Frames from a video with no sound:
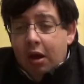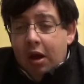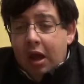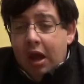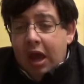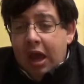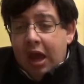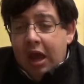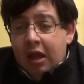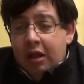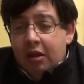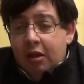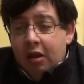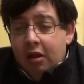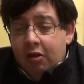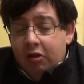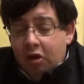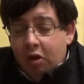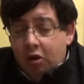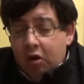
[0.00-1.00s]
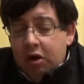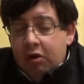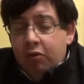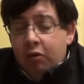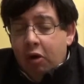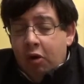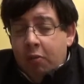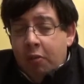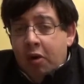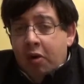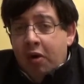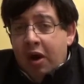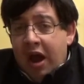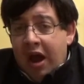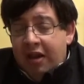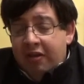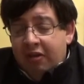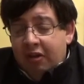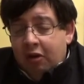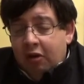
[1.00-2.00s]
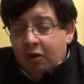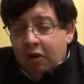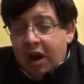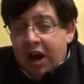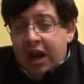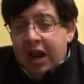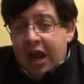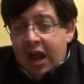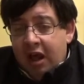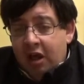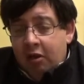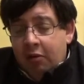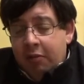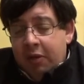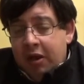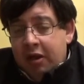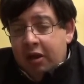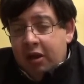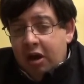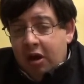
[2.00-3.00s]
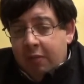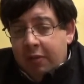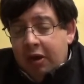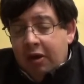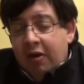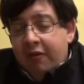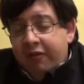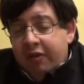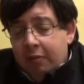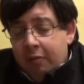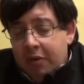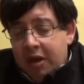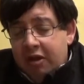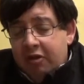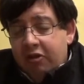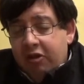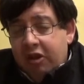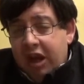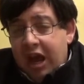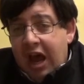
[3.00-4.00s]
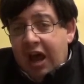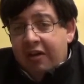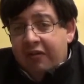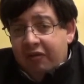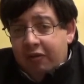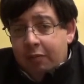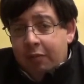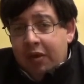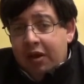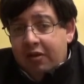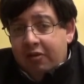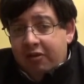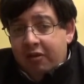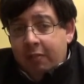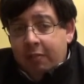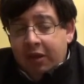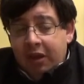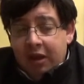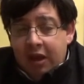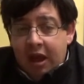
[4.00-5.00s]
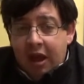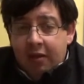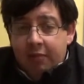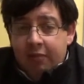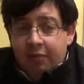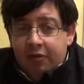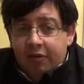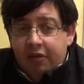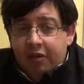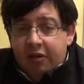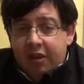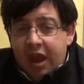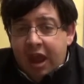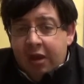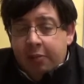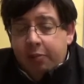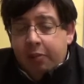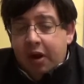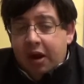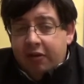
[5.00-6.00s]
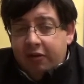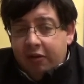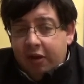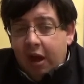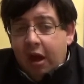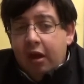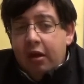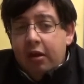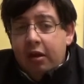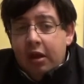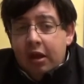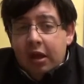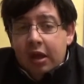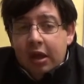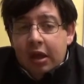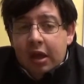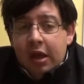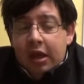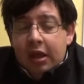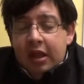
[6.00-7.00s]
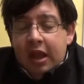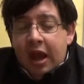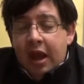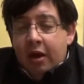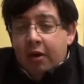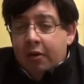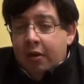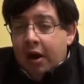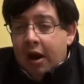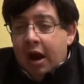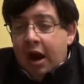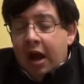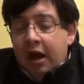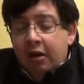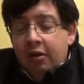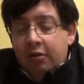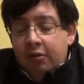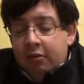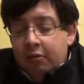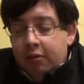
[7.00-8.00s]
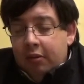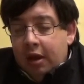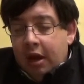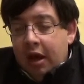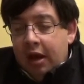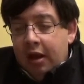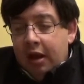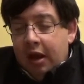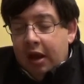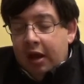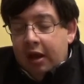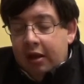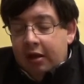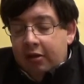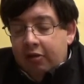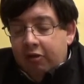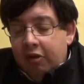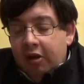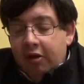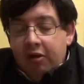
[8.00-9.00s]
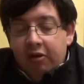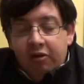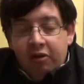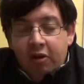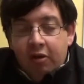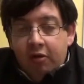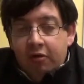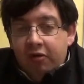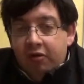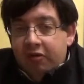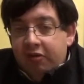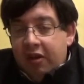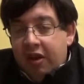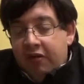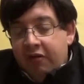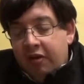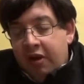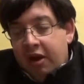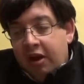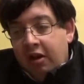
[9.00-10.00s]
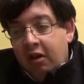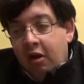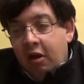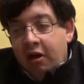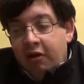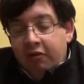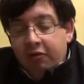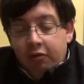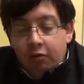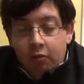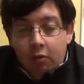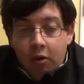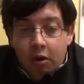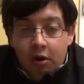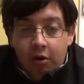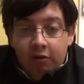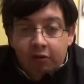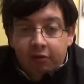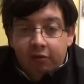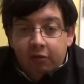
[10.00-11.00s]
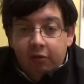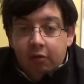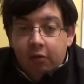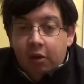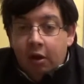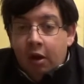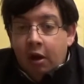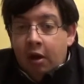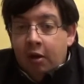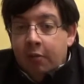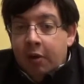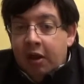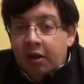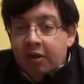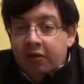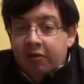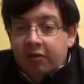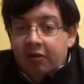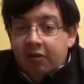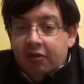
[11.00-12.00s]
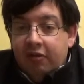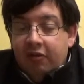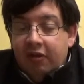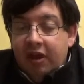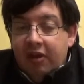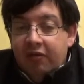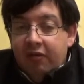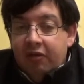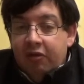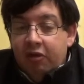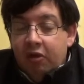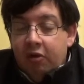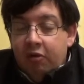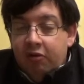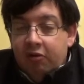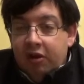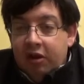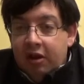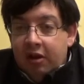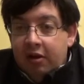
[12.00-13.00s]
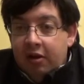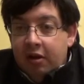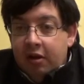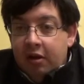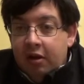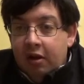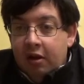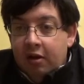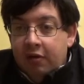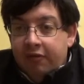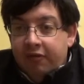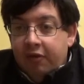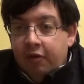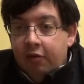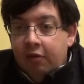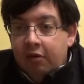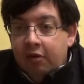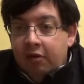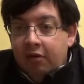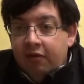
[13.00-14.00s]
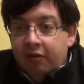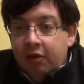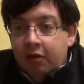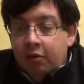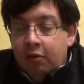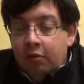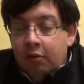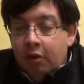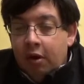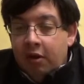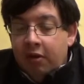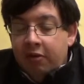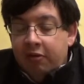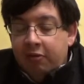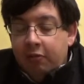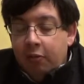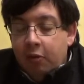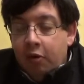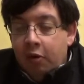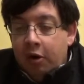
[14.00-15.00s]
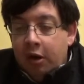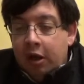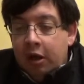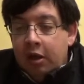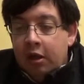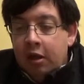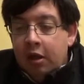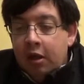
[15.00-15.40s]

And Tony Romo adds a great element coming off the bench. God forbid something to happens to Dak Prescott. Now, Jerry Jones has never had a loss for words. I listened to Stephen Jones. He did a phone interview this morning.